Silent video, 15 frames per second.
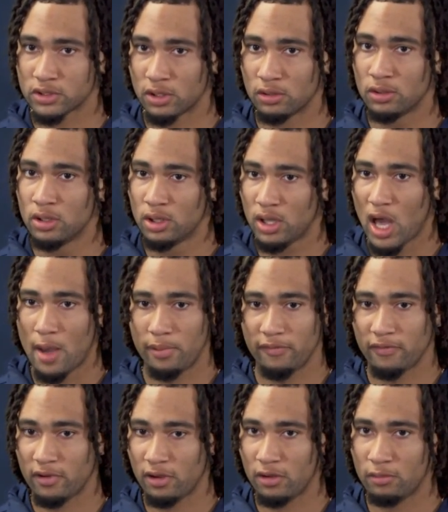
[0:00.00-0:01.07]
So happy
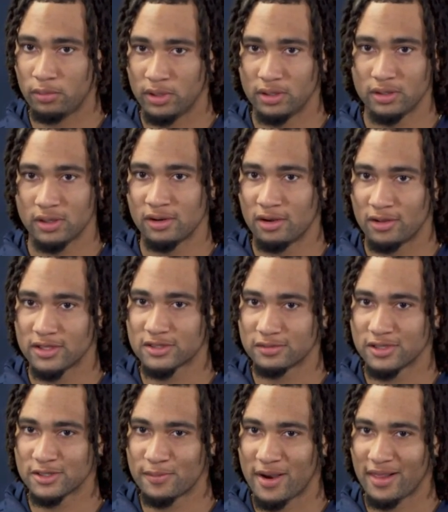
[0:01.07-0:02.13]
for him, but you know, this
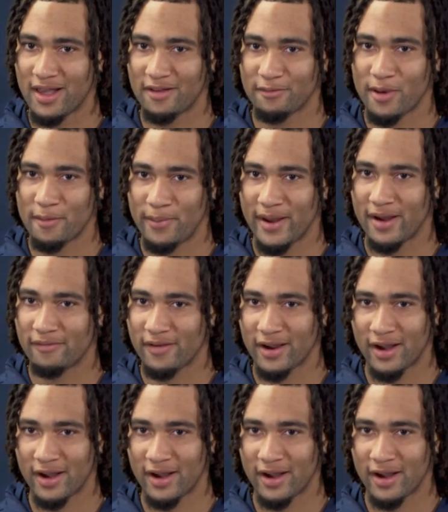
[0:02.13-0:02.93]
is my life, my path.